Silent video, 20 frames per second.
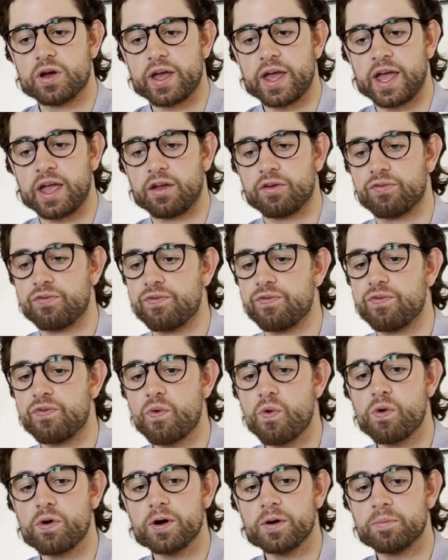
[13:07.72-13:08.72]
a
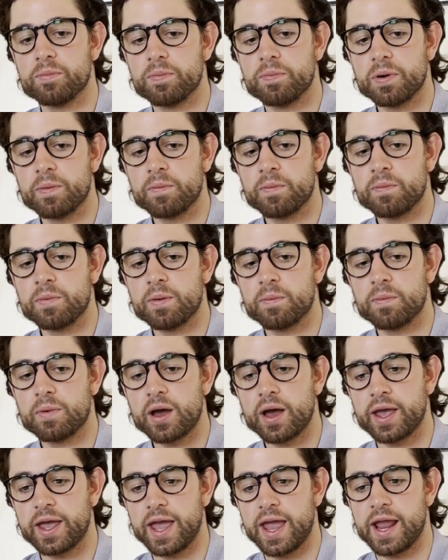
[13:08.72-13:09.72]

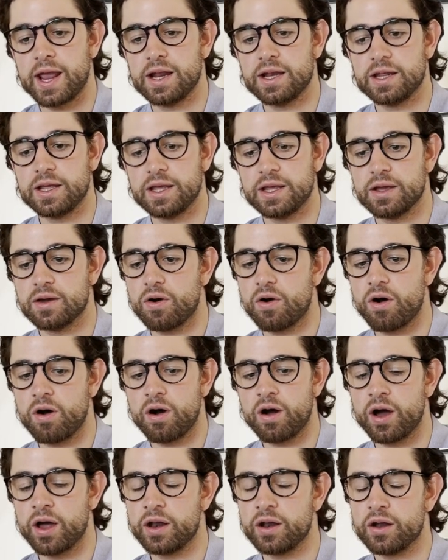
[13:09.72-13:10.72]
4x80
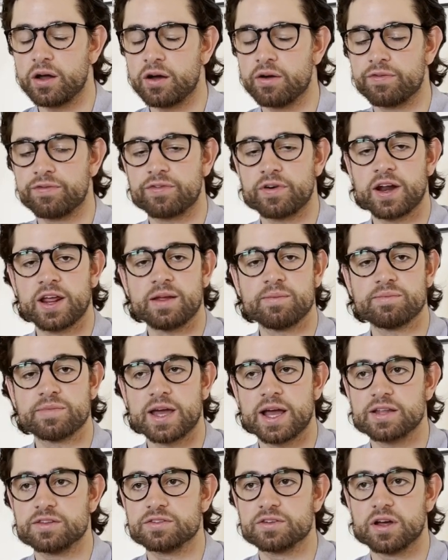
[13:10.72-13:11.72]
on a frame
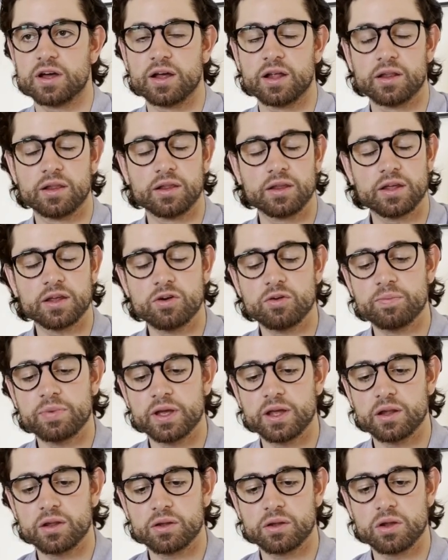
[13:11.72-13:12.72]
that's a little
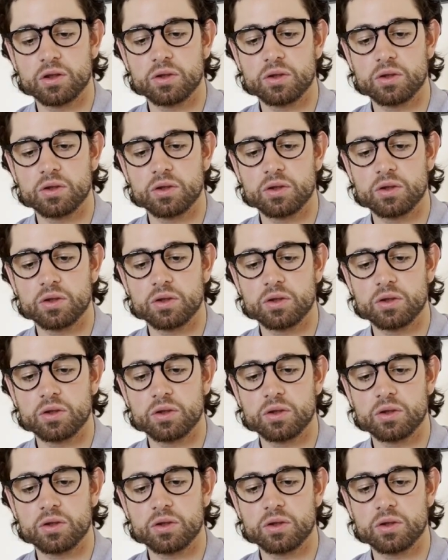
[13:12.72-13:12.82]
bit